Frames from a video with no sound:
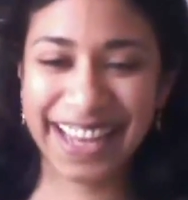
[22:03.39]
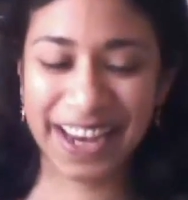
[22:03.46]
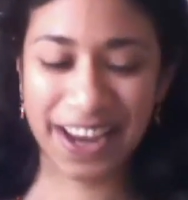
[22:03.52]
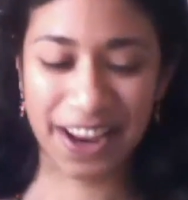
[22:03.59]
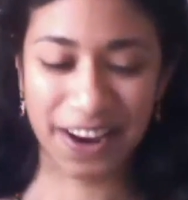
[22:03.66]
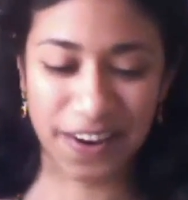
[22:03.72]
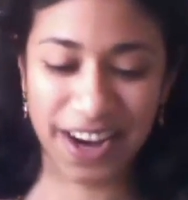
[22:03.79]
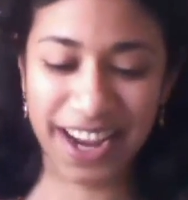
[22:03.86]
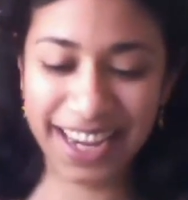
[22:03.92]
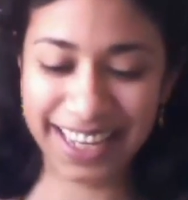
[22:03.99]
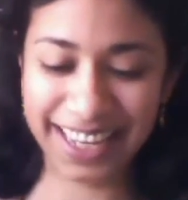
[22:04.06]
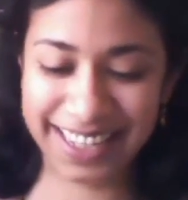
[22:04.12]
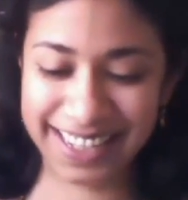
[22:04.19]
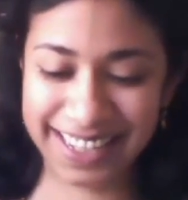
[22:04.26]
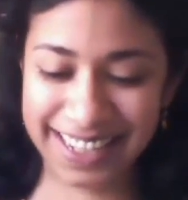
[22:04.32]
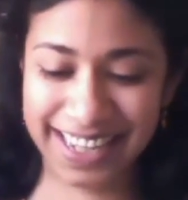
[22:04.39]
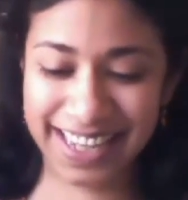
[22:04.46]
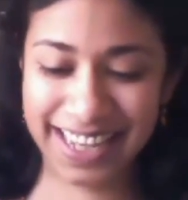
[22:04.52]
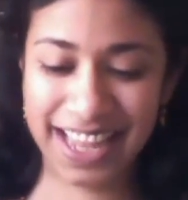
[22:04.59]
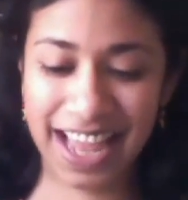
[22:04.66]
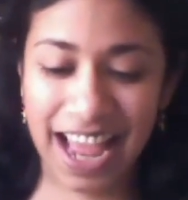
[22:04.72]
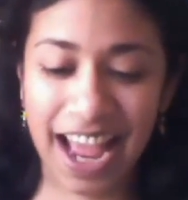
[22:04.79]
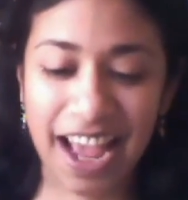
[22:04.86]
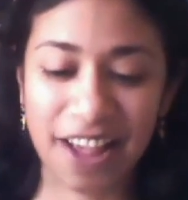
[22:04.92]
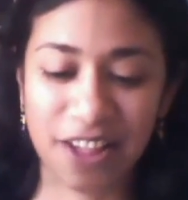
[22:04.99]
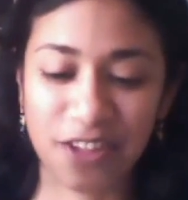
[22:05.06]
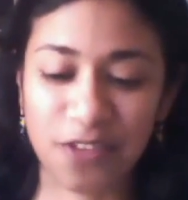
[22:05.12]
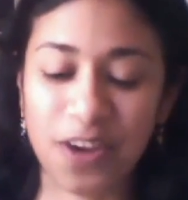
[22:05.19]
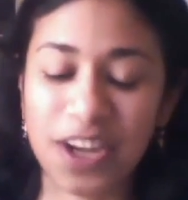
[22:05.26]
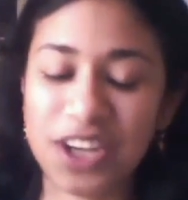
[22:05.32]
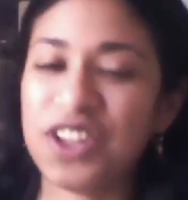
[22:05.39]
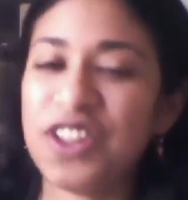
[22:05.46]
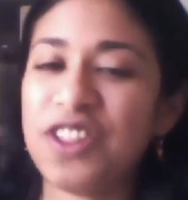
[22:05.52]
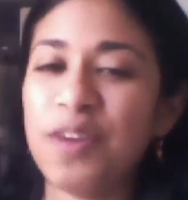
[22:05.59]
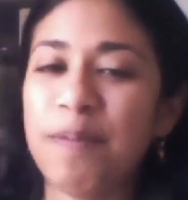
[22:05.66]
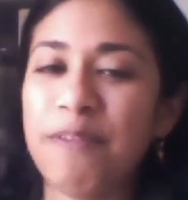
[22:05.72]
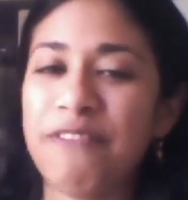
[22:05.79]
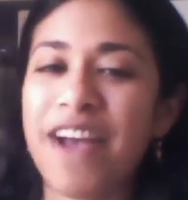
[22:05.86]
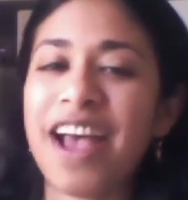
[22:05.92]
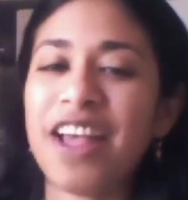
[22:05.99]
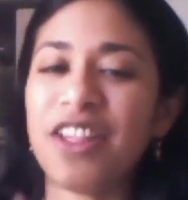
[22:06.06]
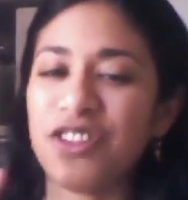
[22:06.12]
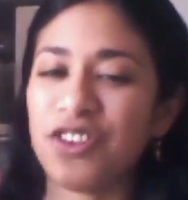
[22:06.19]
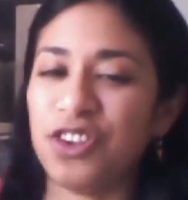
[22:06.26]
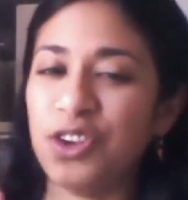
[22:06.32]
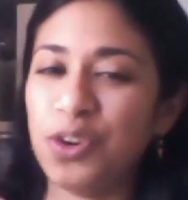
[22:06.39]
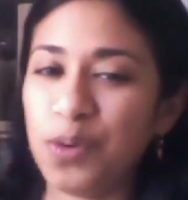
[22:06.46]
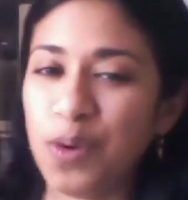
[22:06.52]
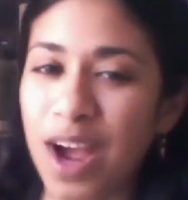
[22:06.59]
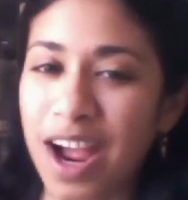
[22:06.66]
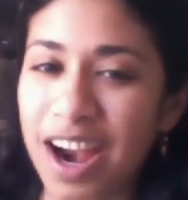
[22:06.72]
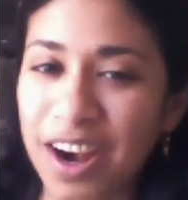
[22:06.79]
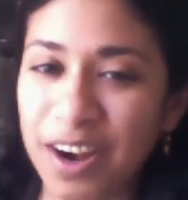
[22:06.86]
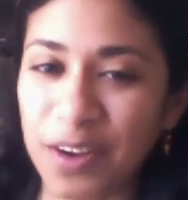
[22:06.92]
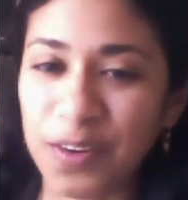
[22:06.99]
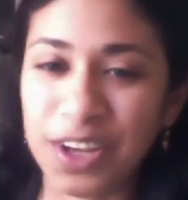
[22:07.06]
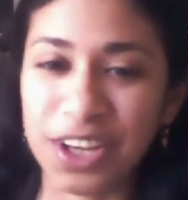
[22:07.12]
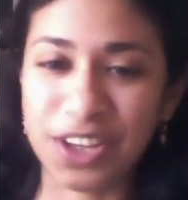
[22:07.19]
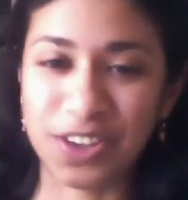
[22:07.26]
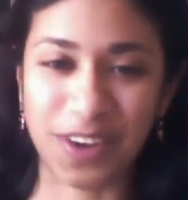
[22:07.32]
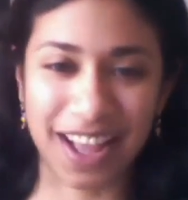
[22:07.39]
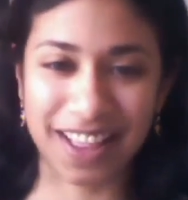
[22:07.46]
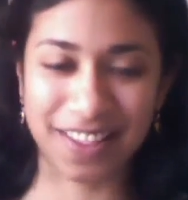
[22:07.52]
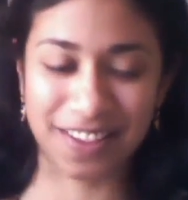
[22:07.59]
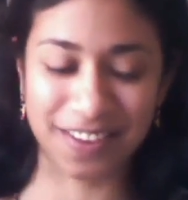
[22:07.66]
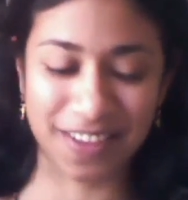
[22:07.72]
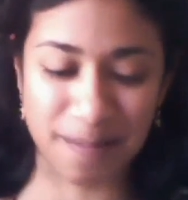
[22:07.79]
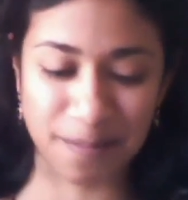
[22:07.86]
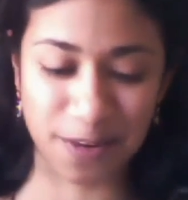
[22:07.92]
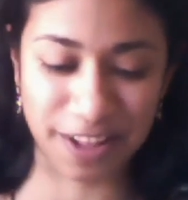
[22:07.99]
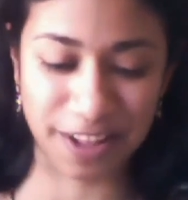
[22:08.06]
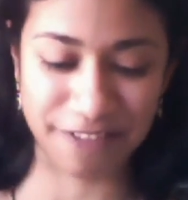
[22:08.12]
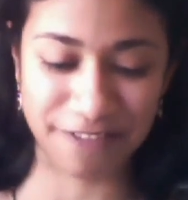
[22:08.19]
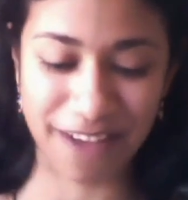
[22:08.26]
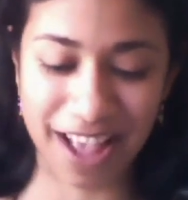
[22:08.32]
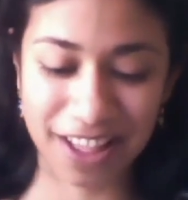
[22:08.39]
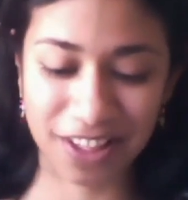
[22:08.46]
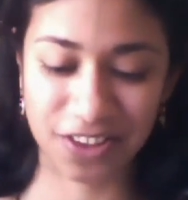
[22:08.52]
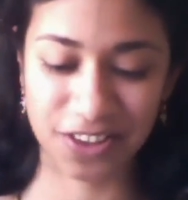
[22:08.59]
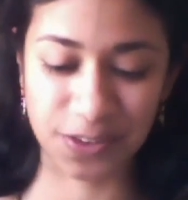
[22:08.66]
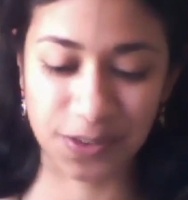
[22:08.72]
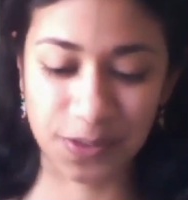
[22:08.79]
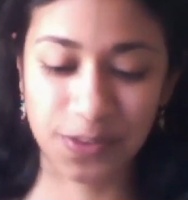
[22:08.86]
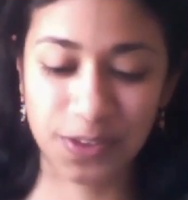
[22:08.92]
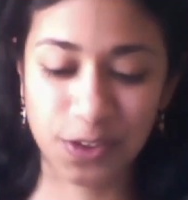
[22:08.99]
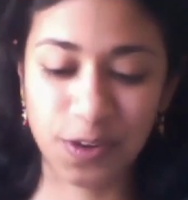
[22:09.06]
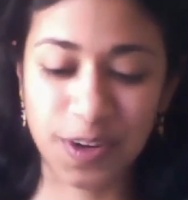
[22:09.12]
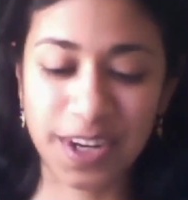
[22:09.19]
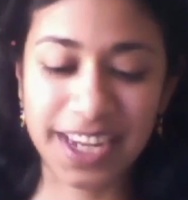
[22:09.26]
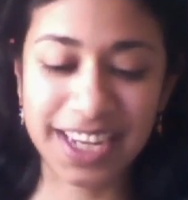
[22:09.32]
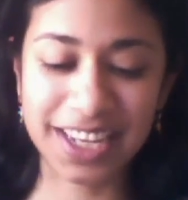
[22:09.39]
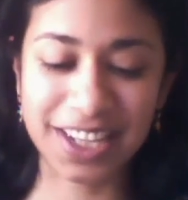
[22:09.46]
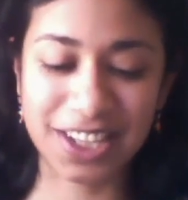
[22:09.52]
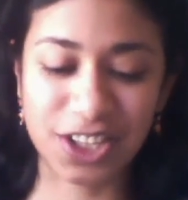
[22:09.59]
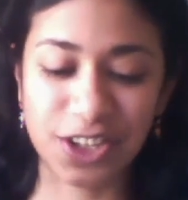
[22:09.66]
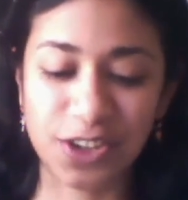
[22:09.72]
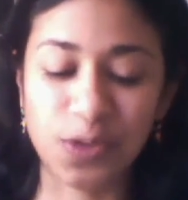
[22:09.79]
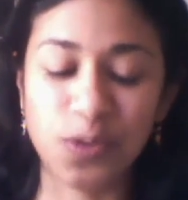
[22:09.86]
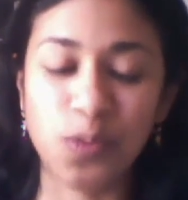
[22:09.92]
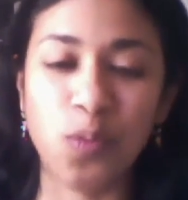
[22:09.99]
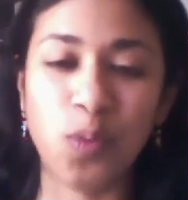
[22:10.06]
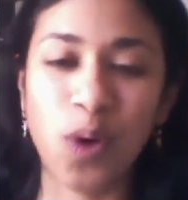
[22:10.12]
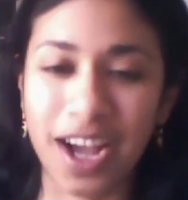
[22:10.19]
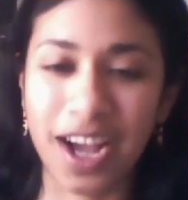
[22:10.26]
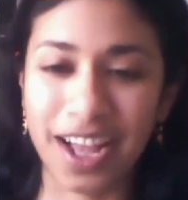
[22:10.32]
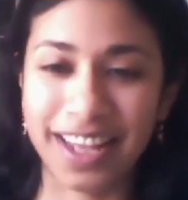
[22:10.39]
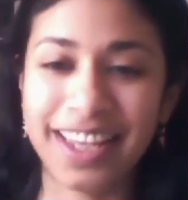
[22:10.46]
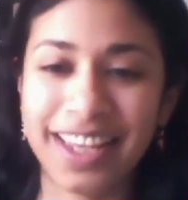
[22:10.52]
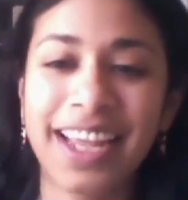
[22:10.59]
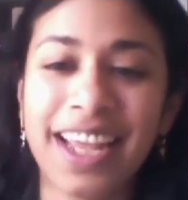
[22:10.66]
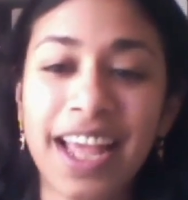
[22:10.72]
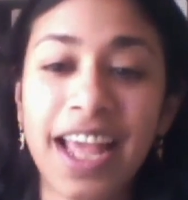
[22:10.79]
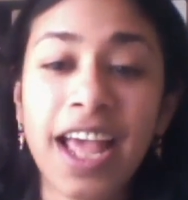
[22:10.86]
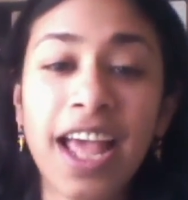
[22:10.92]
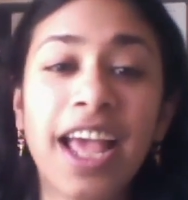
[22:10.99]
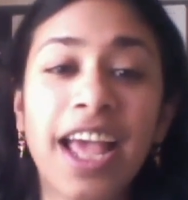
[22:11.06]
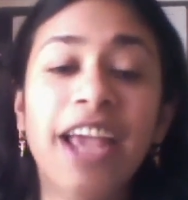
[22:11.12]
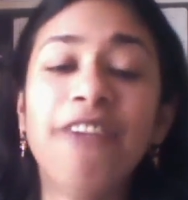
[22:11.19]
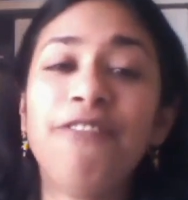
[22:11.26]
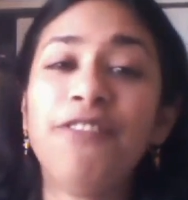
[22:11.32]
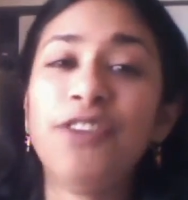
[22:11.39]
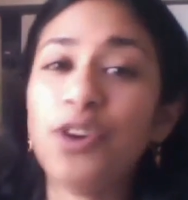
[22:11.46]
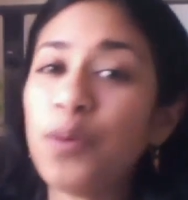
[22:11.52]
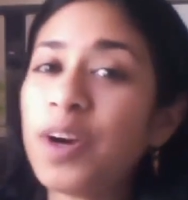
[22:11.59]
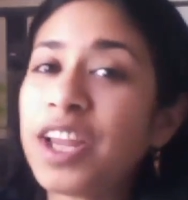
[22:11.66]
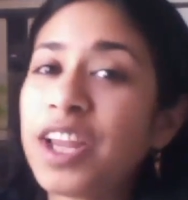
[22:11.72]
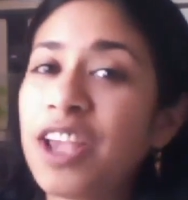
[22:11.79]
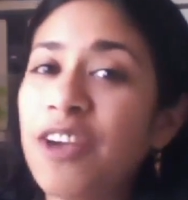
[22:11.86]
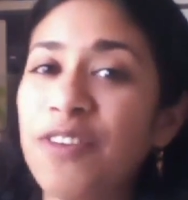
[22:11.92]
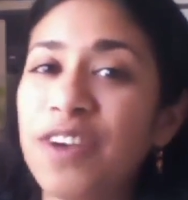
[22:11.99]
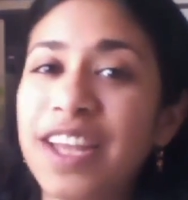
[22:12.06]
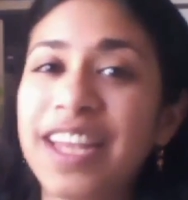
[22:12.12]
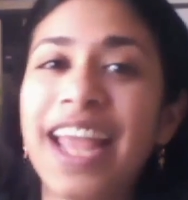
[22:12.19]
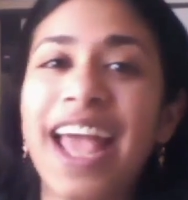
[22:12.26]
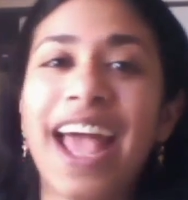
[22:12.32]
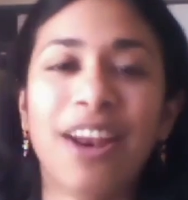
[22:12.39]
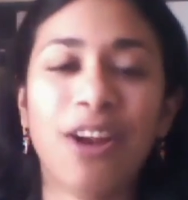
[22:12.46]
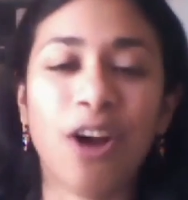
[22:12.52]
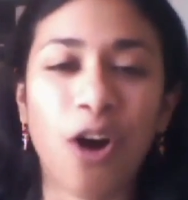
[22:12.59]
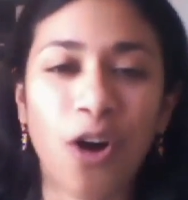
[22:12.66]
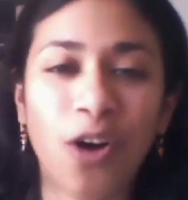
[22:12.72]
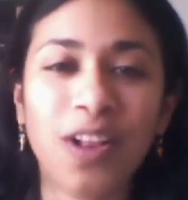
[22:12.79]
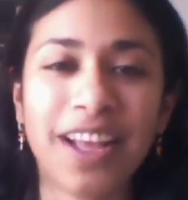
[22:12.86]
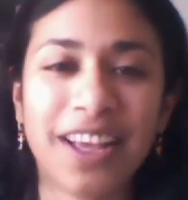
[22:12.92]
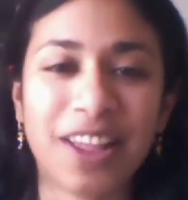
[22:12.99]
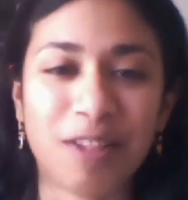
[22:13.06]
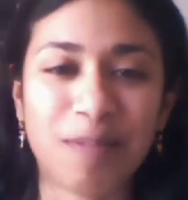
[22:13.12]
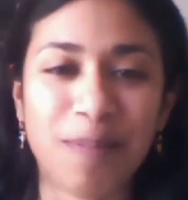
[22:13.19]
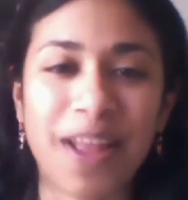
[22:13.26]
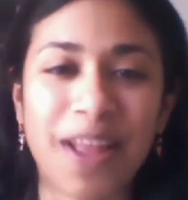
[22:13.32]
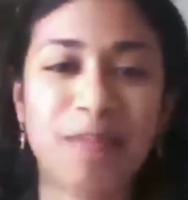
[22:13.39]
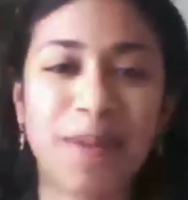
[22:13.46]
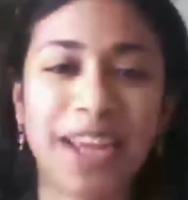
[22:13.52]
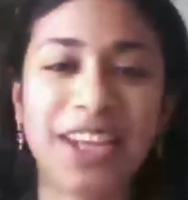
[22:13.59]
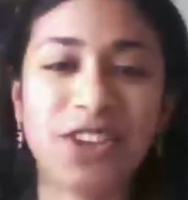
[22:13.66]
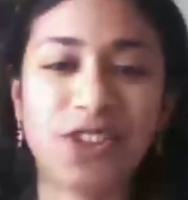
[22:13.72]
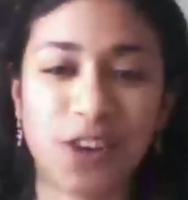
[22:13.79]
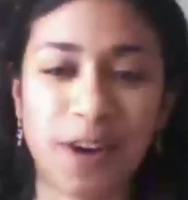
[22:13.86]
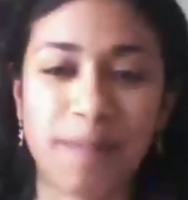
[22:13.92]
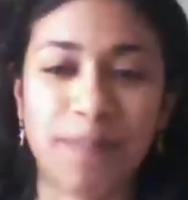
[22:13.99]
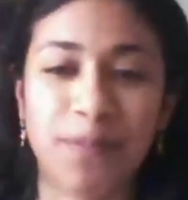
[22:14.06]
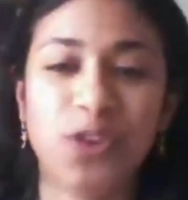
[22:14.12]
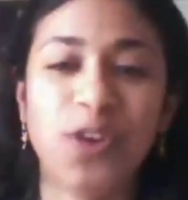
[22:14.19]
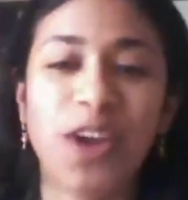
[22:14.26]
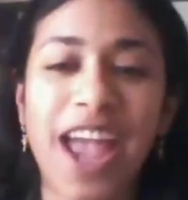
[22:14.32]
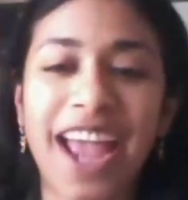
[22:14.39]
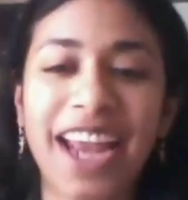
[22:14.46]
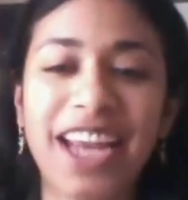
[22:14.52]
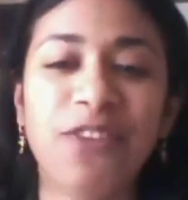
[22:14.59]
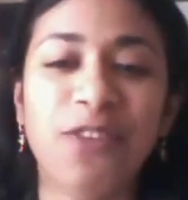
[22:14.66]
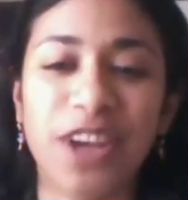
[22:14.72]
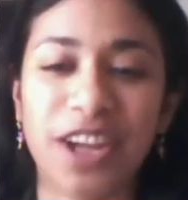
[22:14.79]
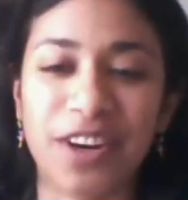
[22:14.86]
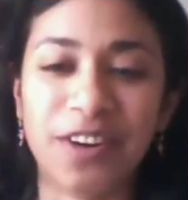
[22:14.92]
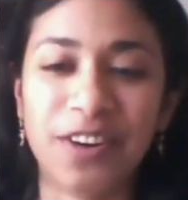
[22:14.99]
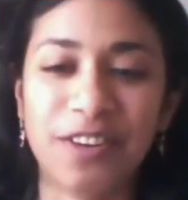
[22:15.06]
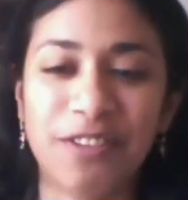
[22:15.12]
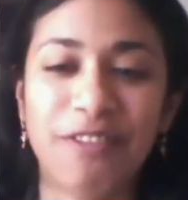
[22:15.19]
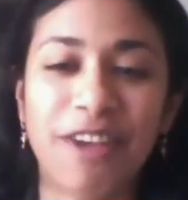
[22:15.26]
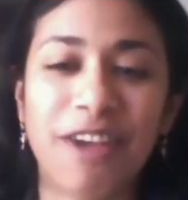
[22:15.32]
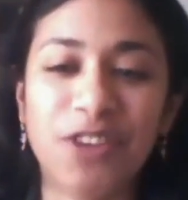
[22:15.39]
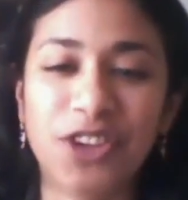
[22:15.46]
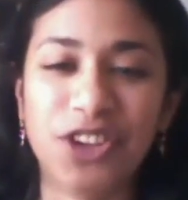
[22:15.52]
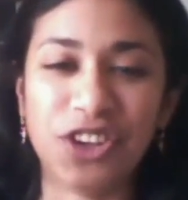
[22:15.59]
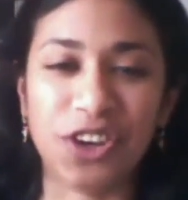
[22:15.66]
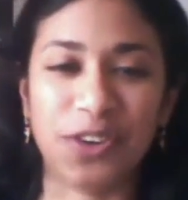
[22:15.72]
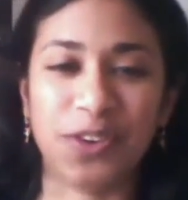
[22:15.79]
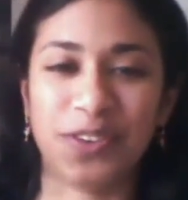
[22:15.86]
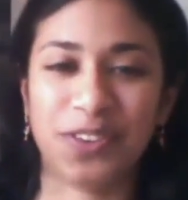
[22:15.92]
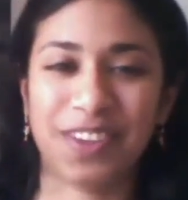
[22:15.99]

All right. I ask questions super fast. You are going to answer them really fast too. 3, 2, 1. If you were given an all expense paid trip to anywhere, where would you go?